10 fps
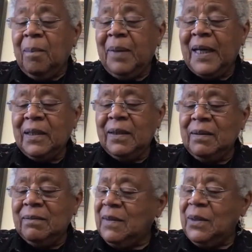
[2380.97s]
But
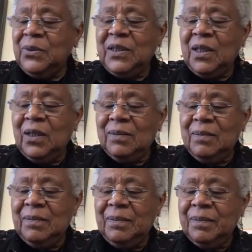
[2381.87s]
it was a
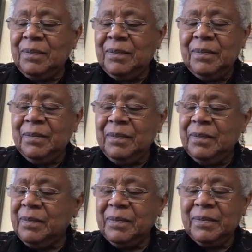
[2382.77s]

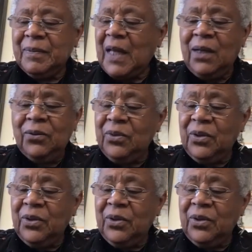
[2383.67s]
I don't